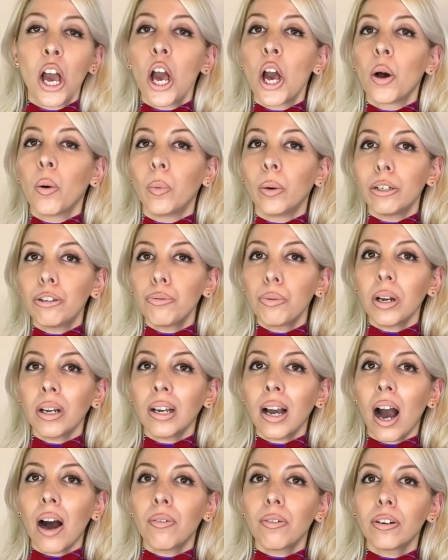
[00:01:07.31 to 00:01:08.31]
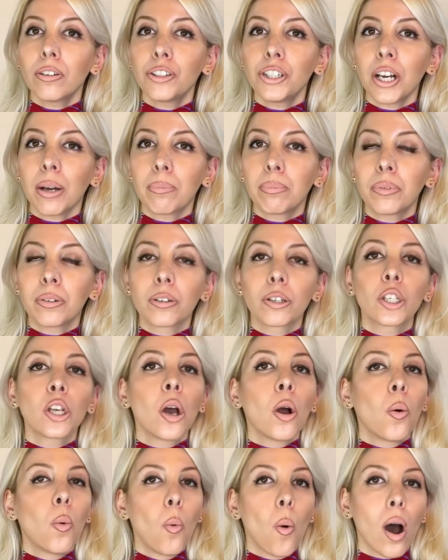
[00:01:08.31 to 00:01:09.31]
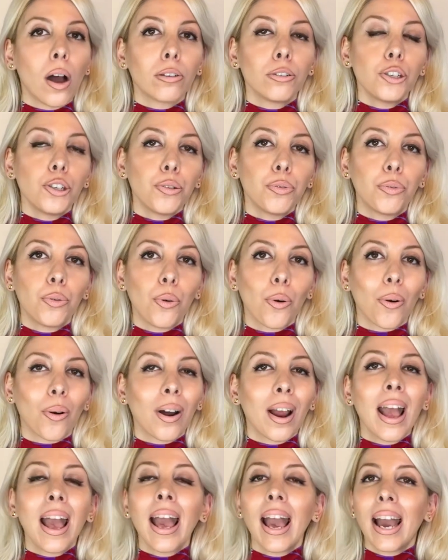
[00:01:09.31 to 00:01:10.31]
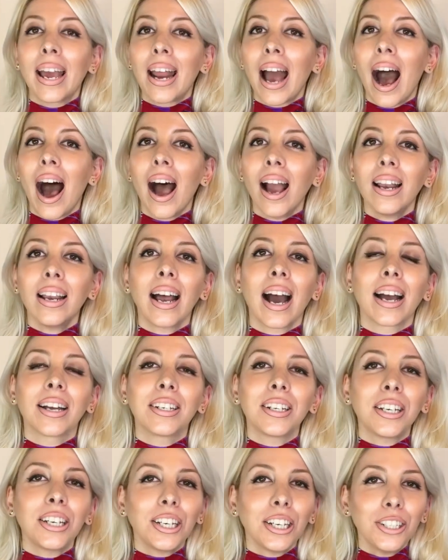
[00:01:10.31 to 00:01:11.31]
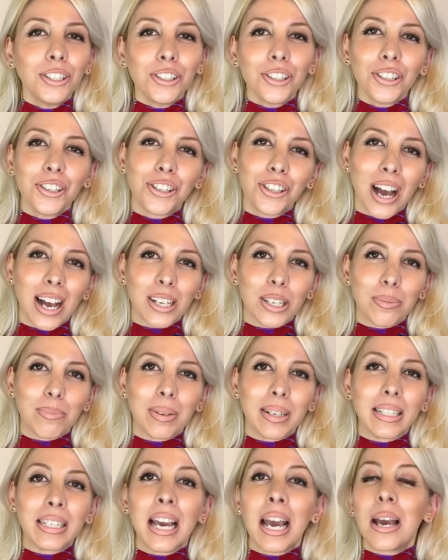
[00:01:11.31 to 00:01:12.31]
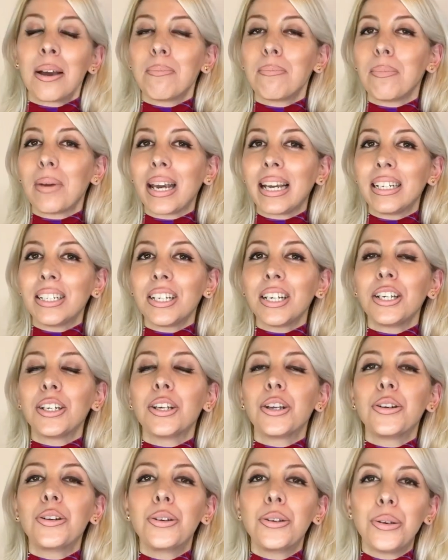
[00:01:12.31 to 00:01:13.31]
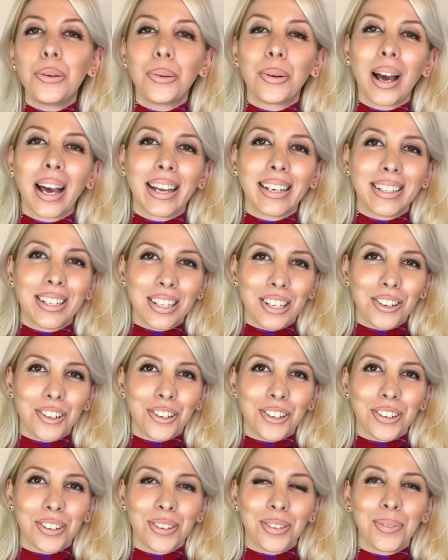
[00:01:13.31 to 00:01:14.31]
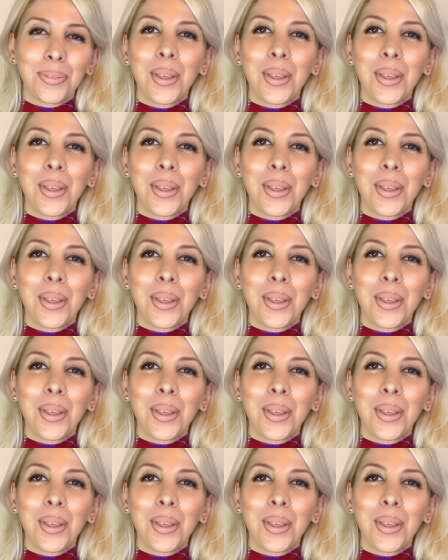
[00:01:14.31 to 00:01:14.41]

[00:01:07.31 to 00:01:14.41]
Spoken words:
which will cover chapters 1 to 4 and highlight each adjustment made in a new edition.